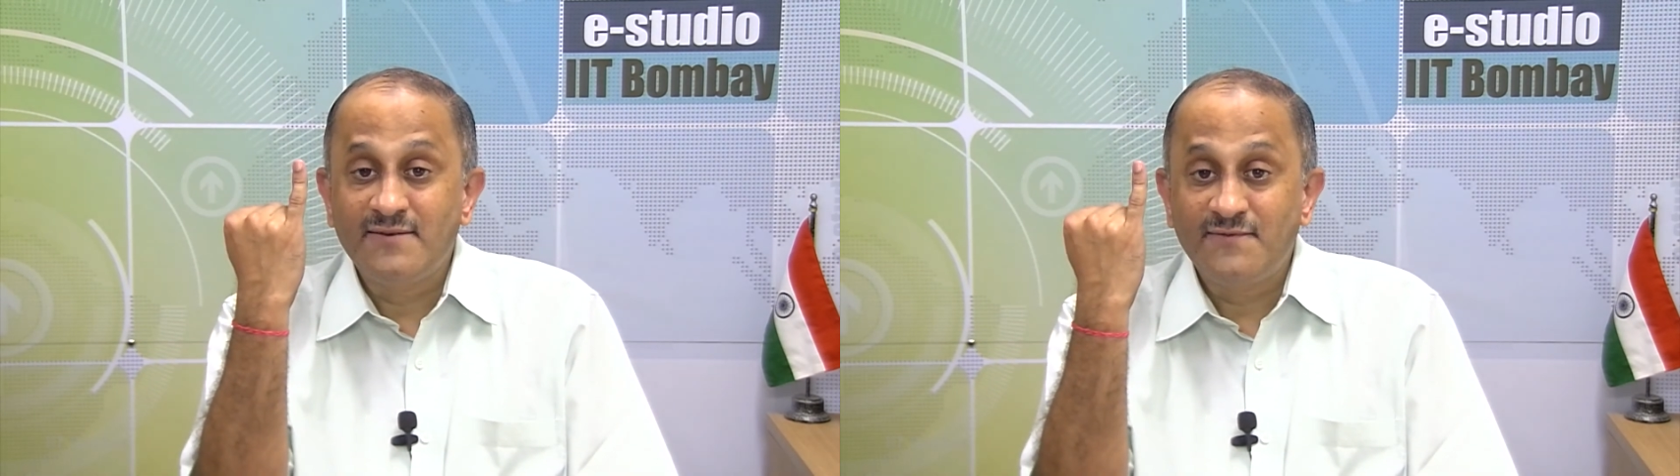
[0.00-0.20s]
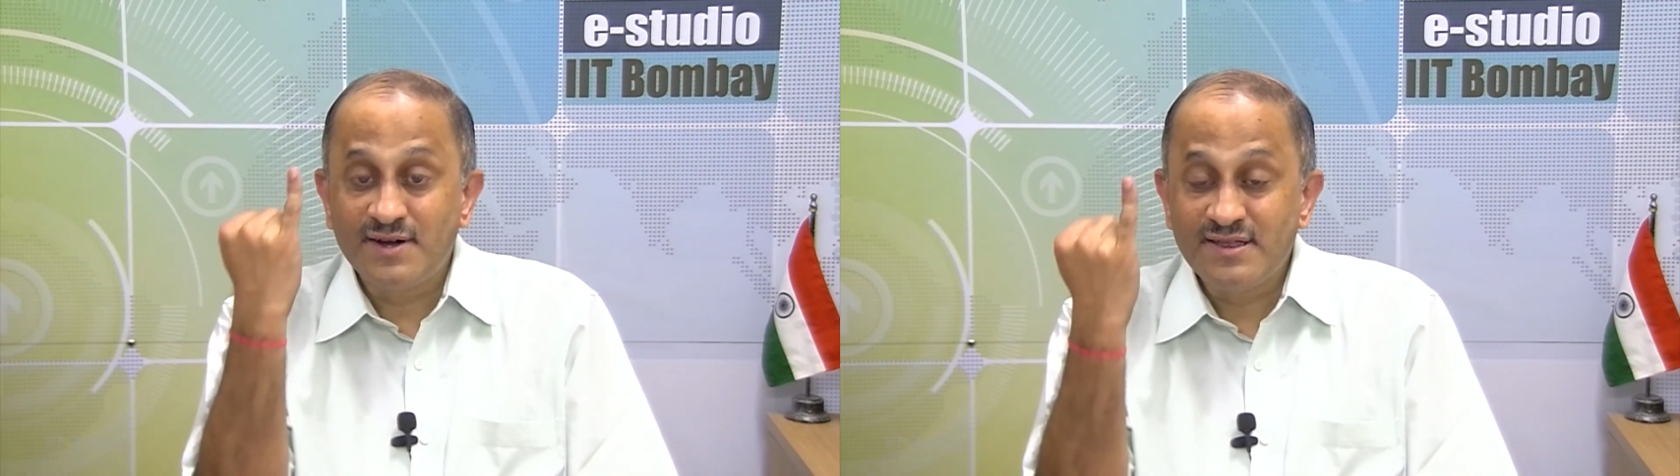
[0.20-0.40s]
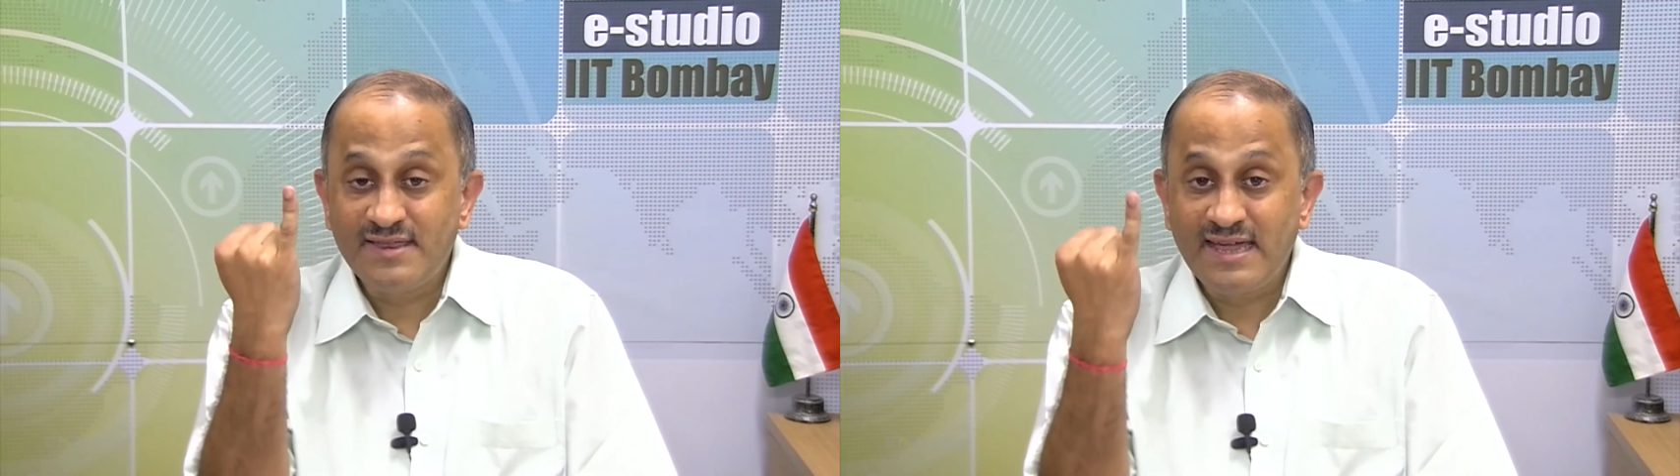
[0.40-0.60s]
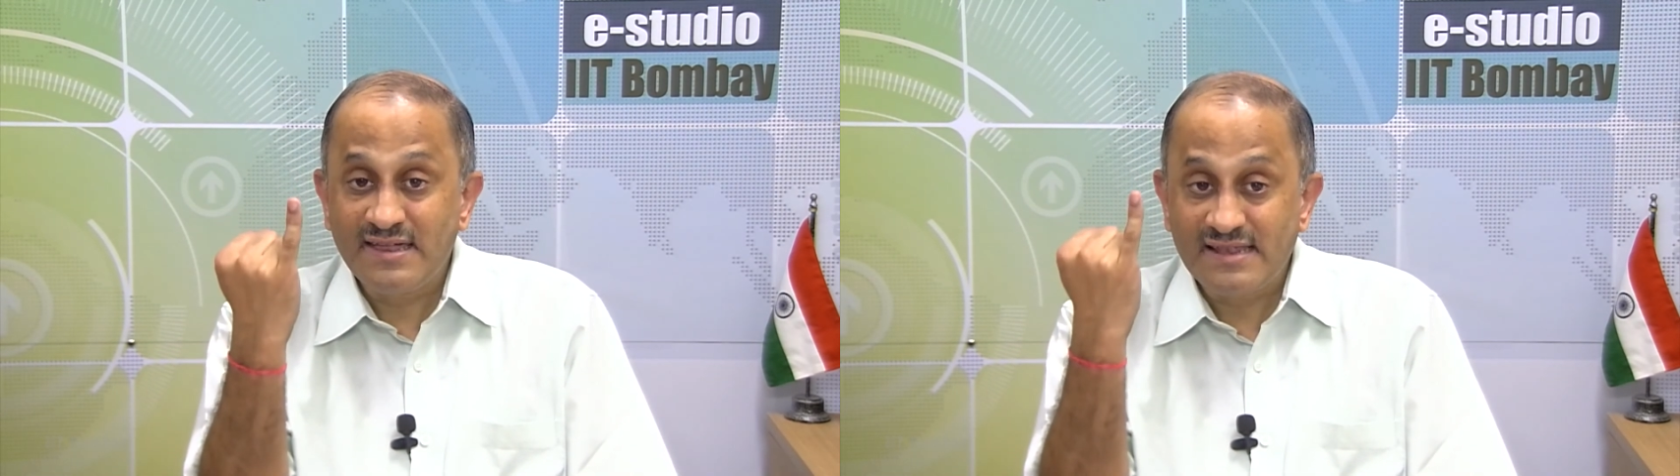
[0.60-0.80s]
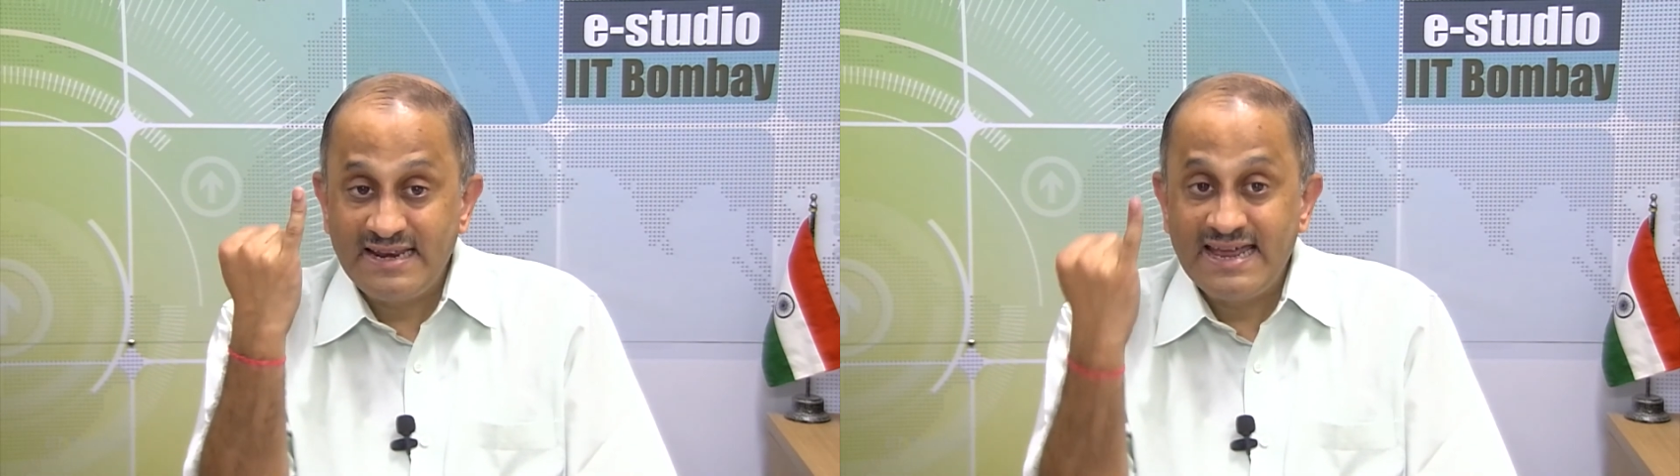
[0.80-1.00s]
First thing
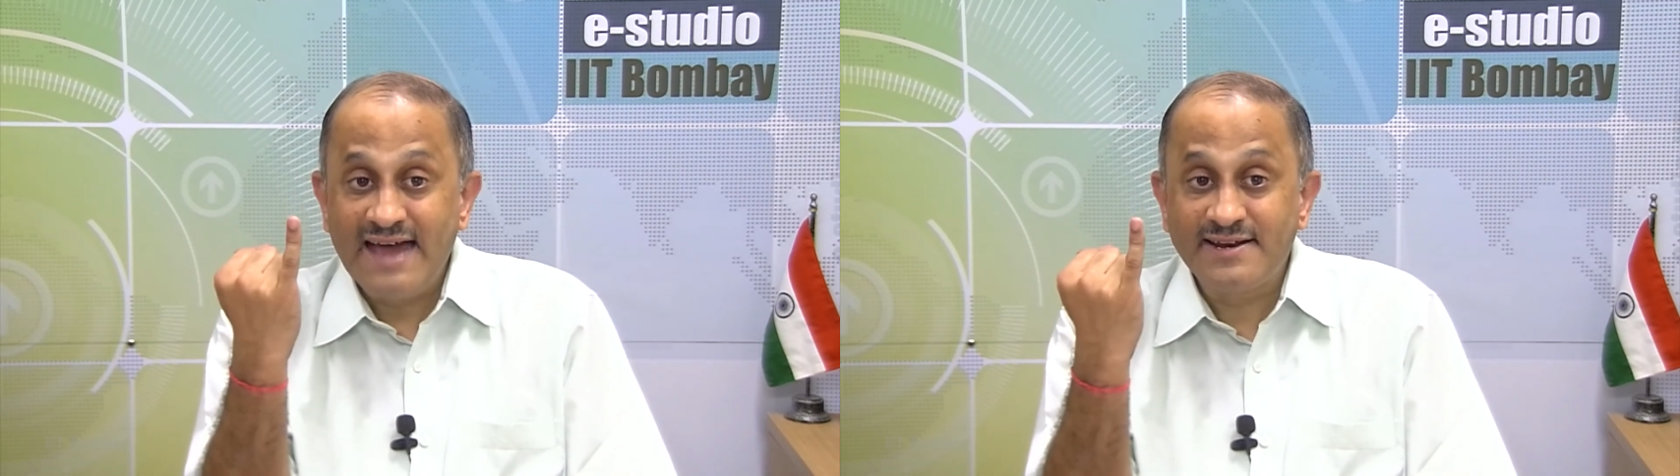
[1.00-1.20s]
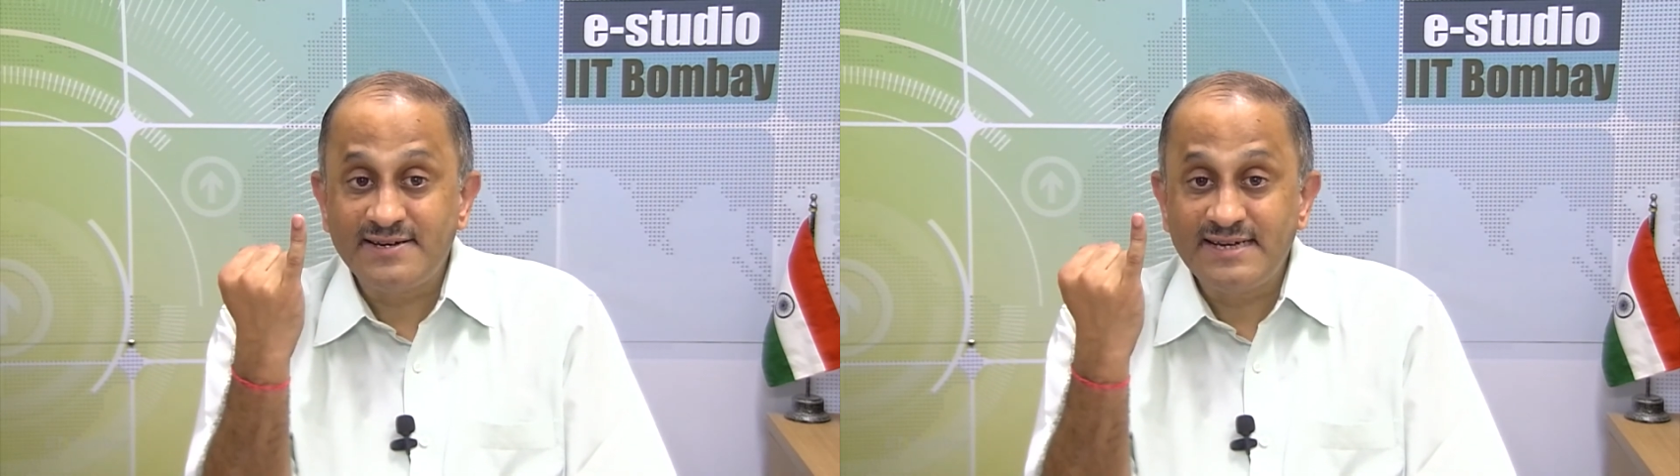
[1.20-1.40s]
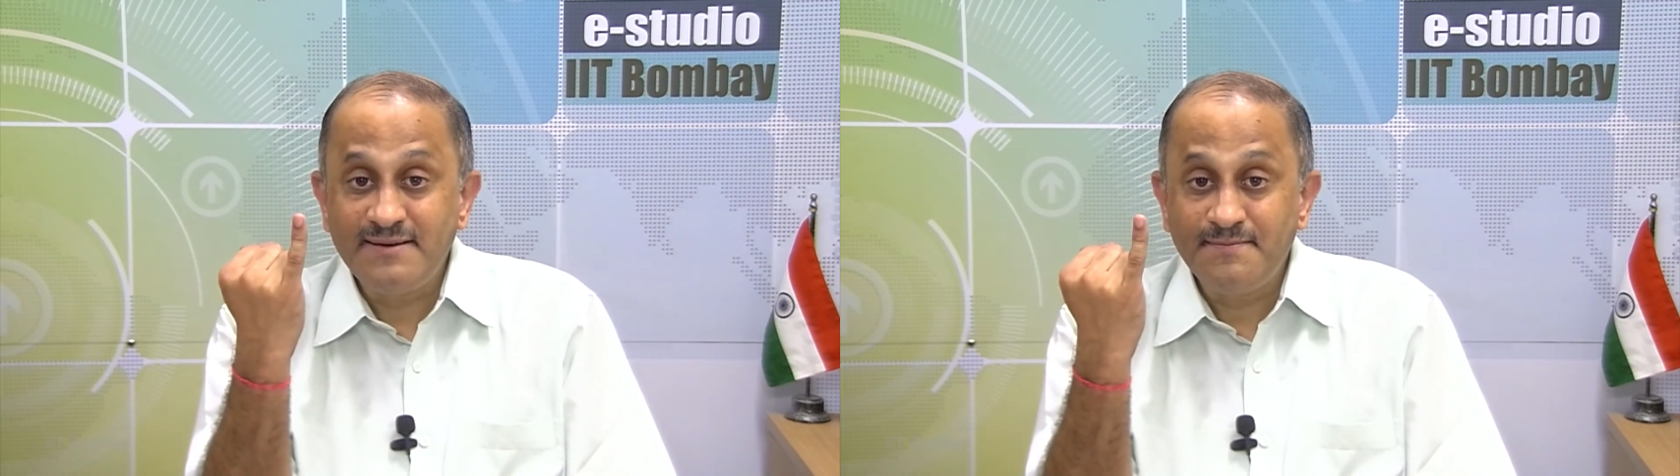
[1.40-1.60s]
is linearity,